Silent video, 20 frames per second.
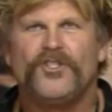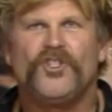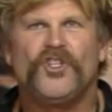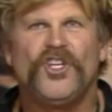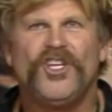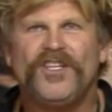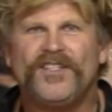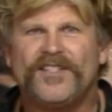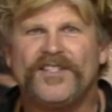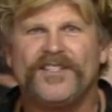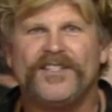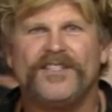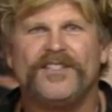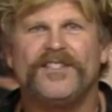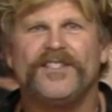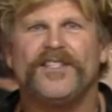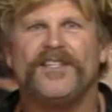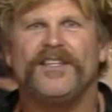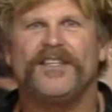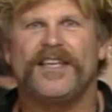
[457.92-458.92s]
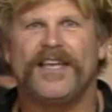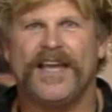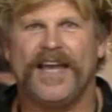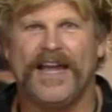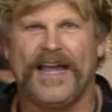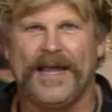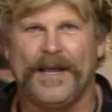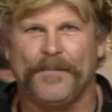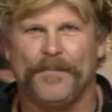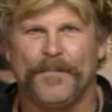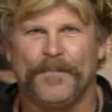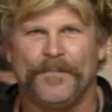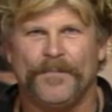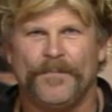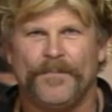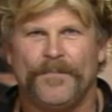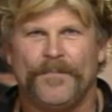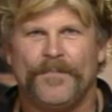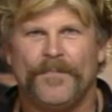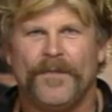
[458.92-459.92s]
Jesus came.
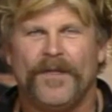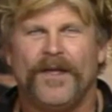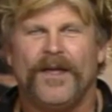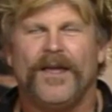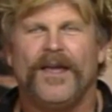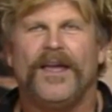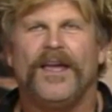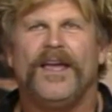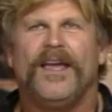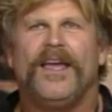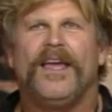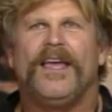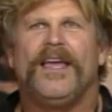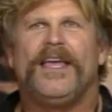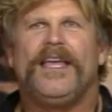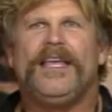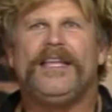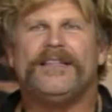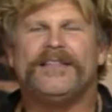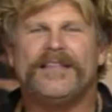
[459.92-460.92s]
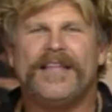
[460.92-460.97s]
He